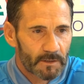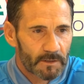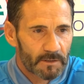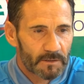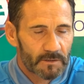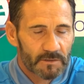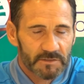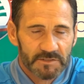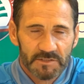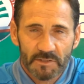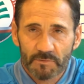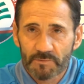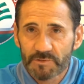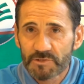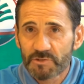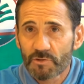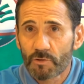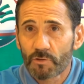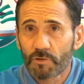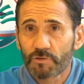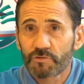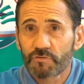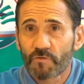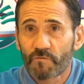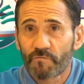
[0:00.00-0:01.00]
There is a
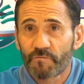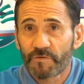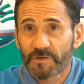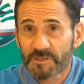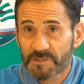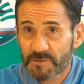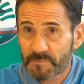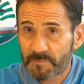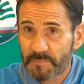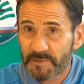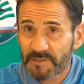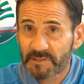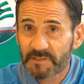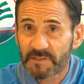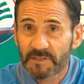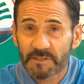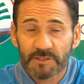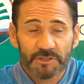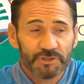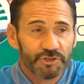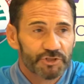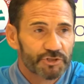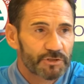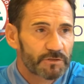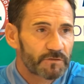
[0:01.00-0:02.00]
lot of
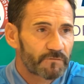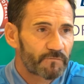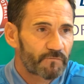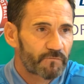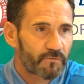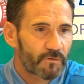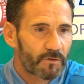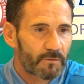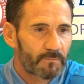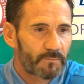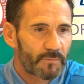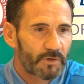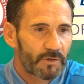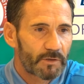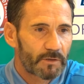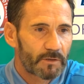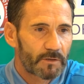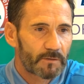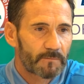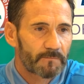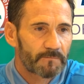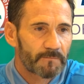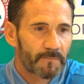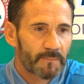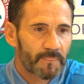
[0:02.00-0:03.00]
expectation from
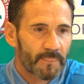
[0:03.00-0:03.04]
our